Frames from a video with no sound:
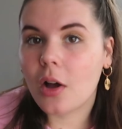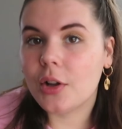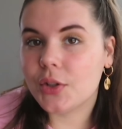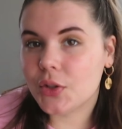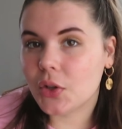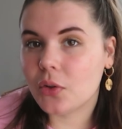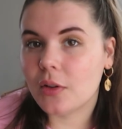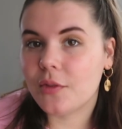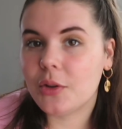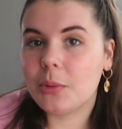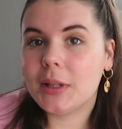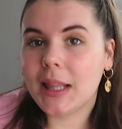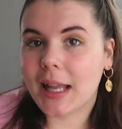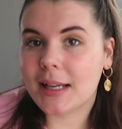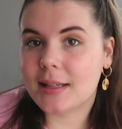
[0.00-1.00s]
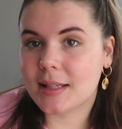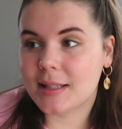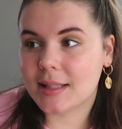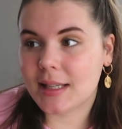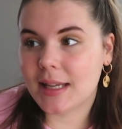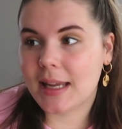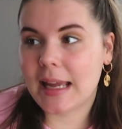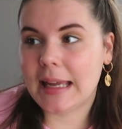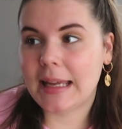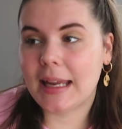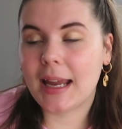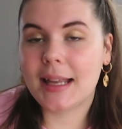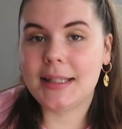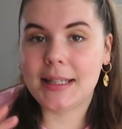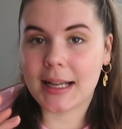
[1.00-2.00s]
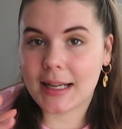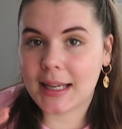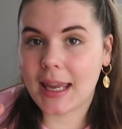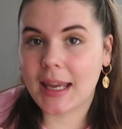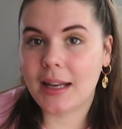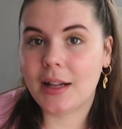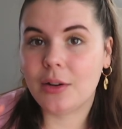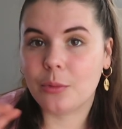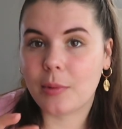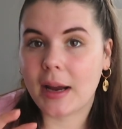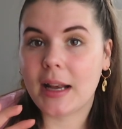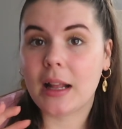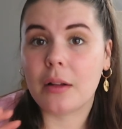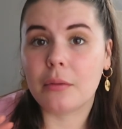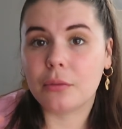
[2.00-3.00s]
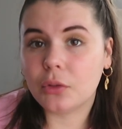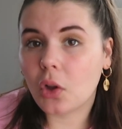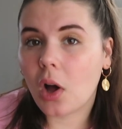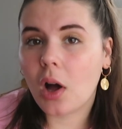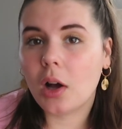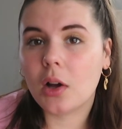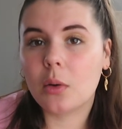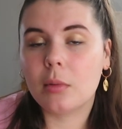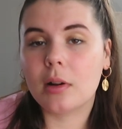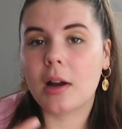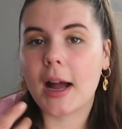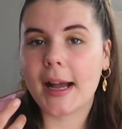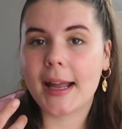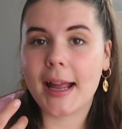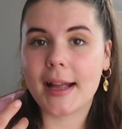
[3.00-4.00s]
Also, if you would like to see a dedicated writing vlog where I